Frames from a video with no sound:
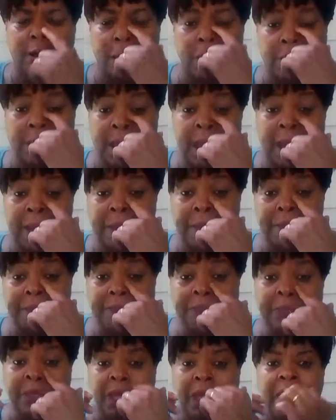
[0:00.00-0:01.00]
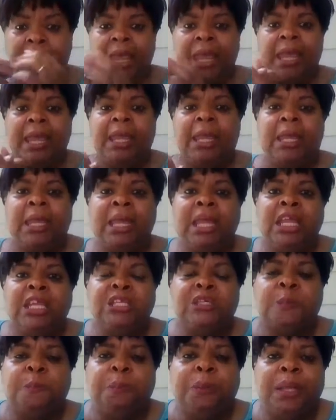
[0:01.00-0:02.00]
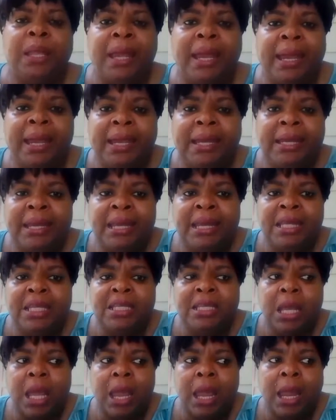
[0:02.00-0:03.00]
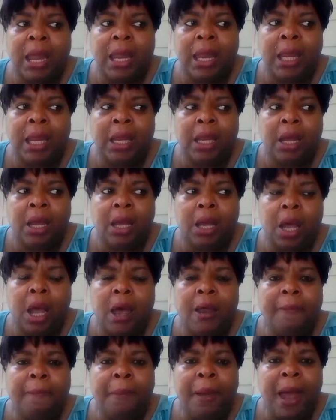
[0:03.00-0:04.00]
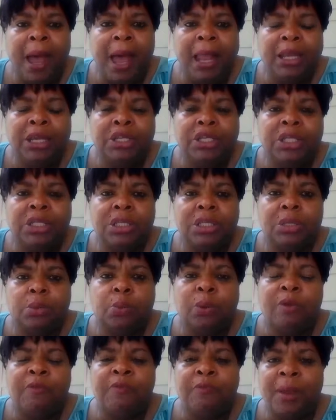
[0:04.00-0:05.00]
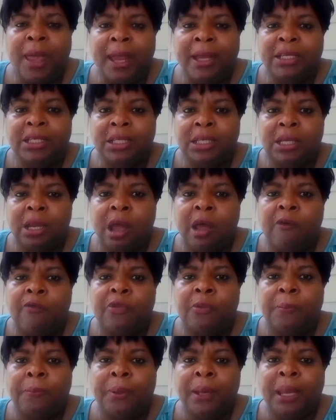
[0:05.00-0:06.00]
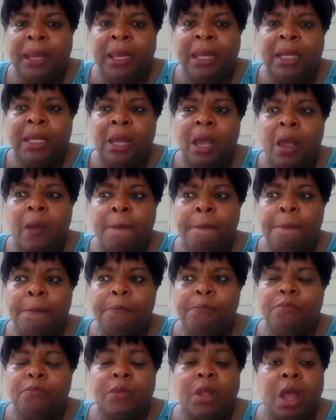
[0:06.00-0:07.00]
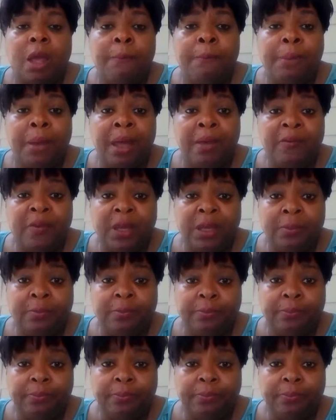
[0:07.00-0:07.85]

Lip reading: Okay? Each plane is a unpolished reflection of the plane above it.